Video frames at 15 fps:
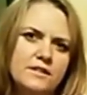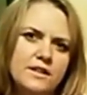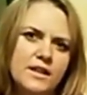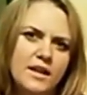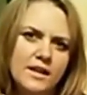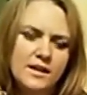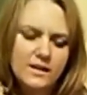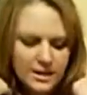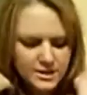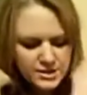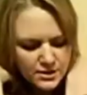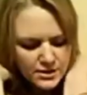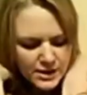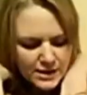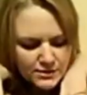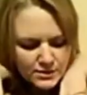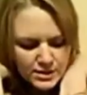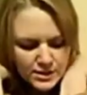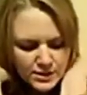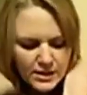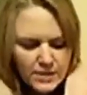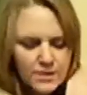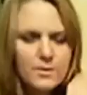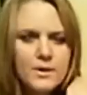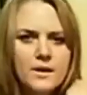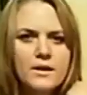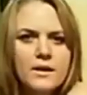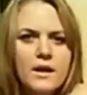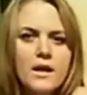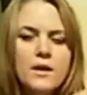And I don't have one on the other
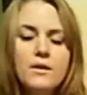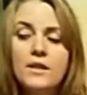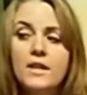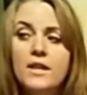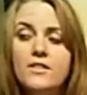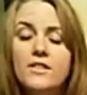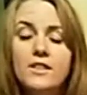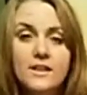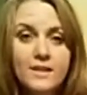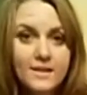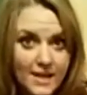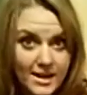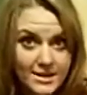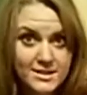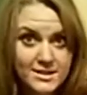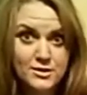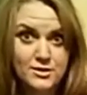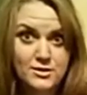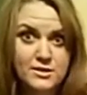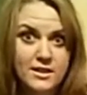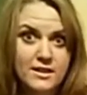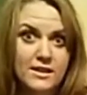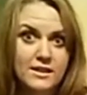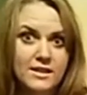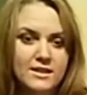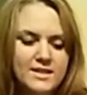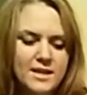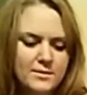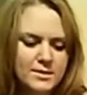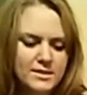one. The next interesting thing that
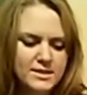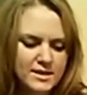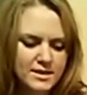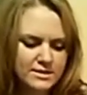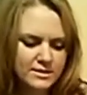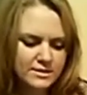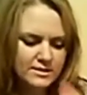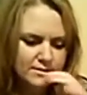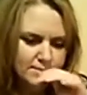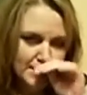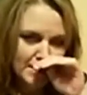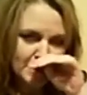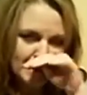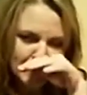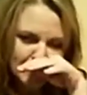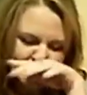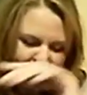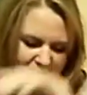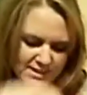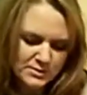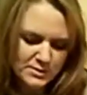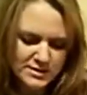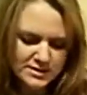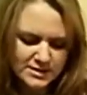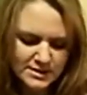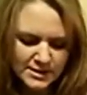Tammy said, or Mary Tamara said, was,